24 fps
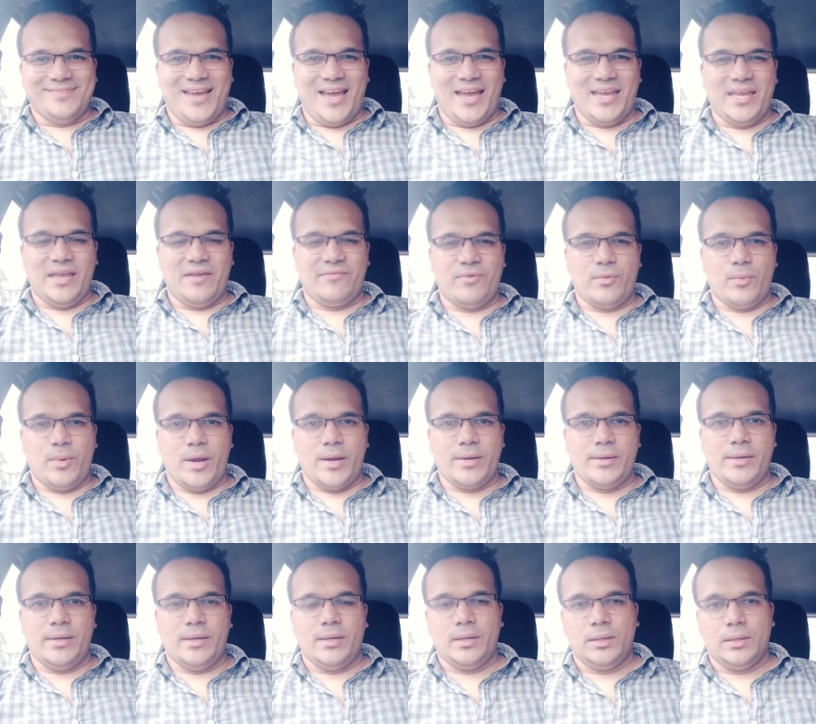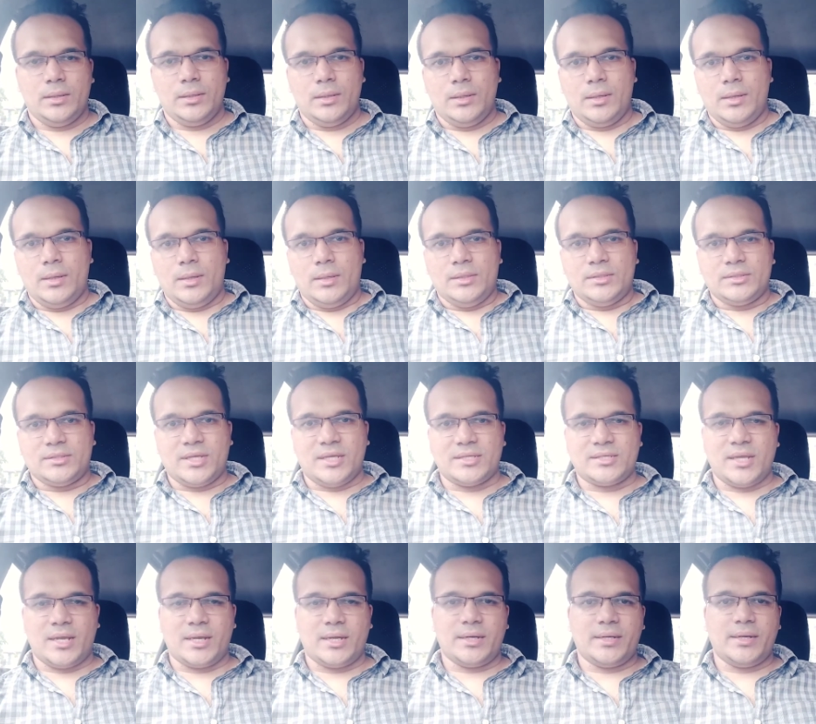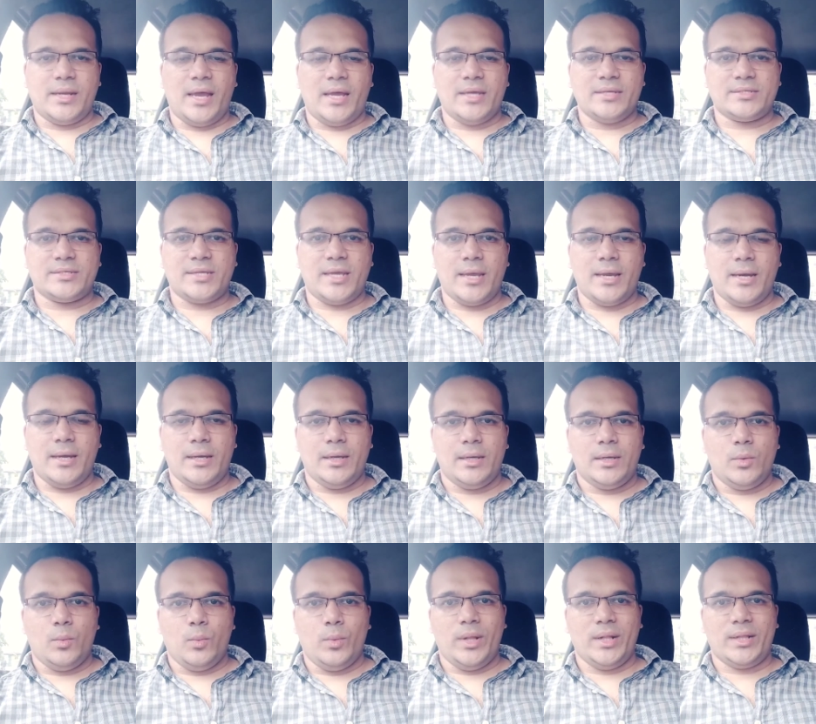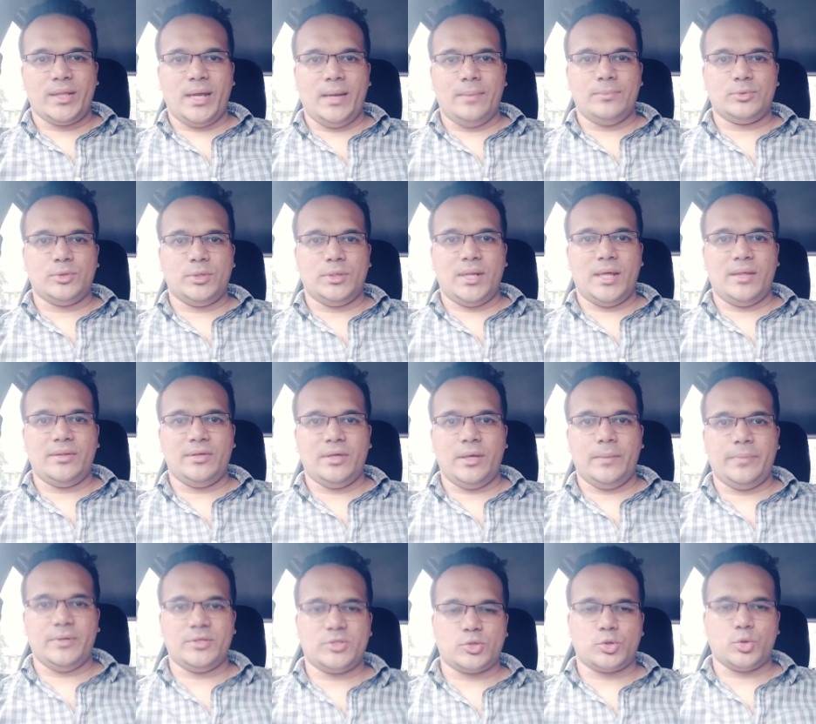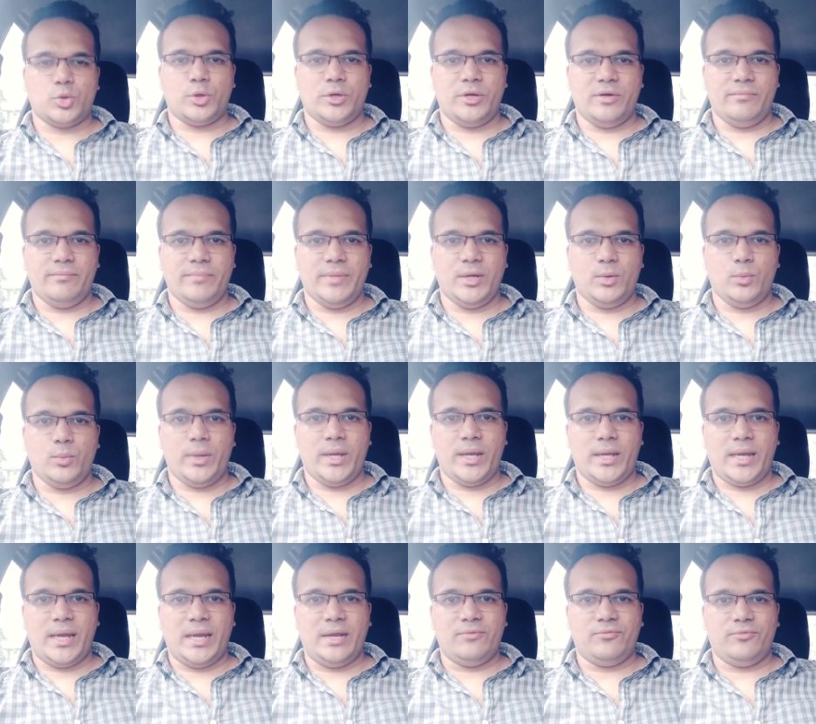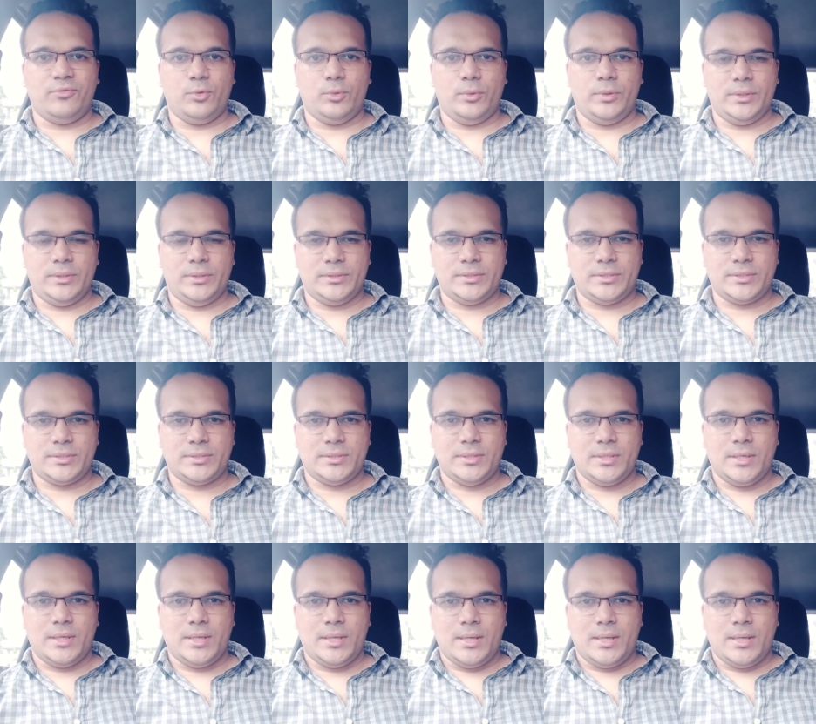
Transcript: Hi everyone, Sasank here. Welcome to another episode of Midweek Influence.